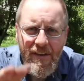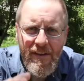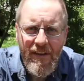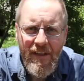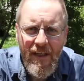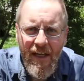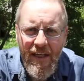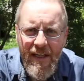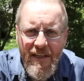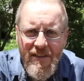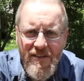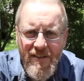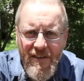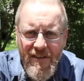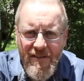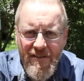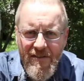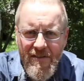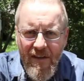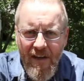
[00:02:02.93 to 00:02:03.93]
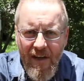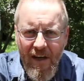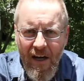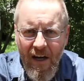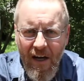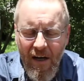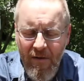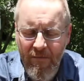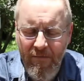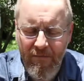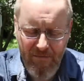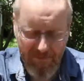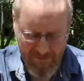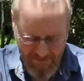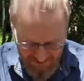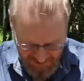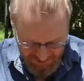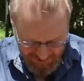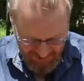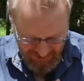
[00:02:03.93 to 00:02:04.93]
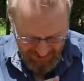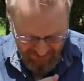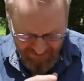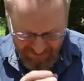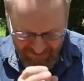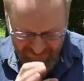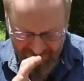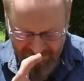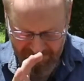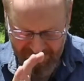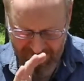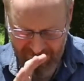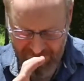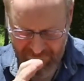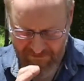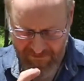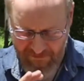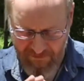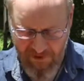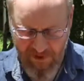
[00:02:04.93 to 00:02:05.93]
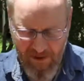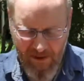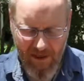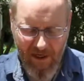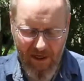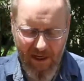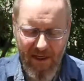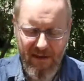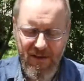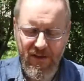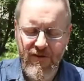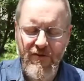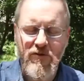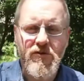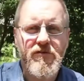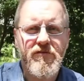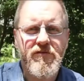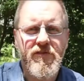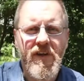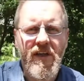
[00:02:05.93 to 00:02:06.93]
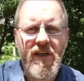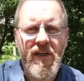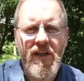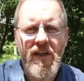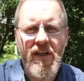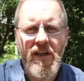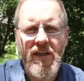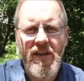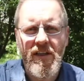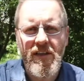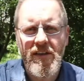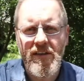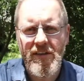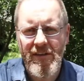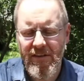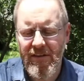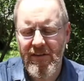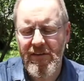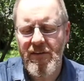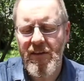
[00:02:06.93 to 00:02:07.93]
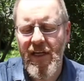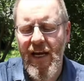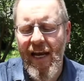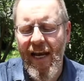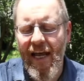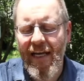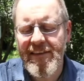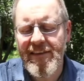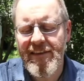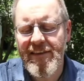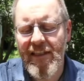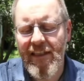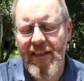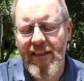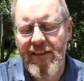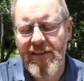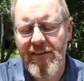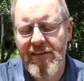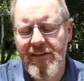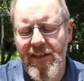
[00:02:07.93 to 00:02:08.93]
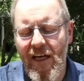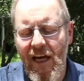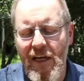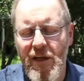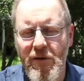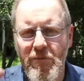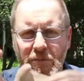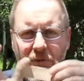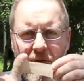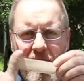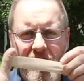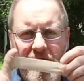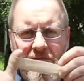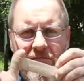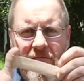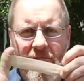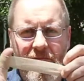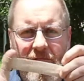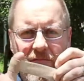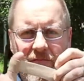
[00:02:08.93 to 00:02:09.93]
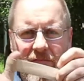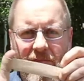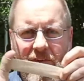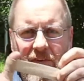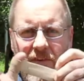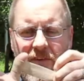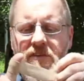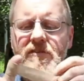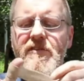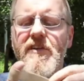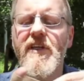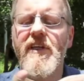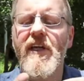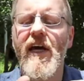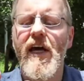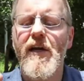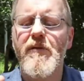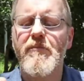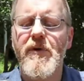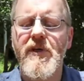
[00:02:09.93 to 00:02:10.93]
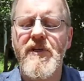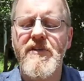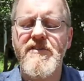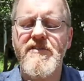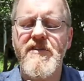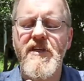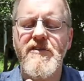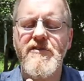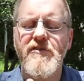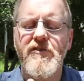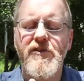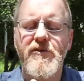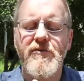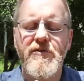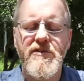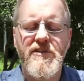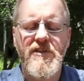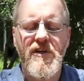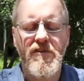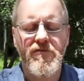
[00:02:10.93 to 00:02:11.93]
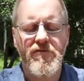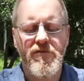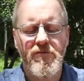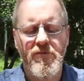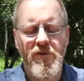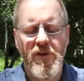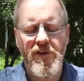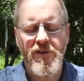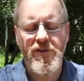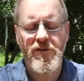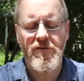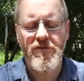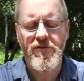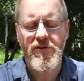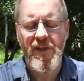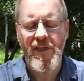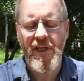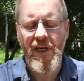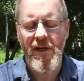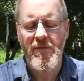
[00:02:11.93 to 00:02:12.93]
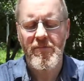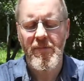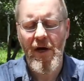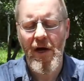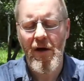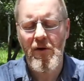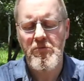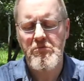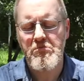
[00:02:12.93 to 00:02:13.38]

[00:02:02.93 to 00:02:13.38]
and it's this you can hear it. It's a sort of elastic tape. You can see that, but it sticks onto itself. What I do is I get about,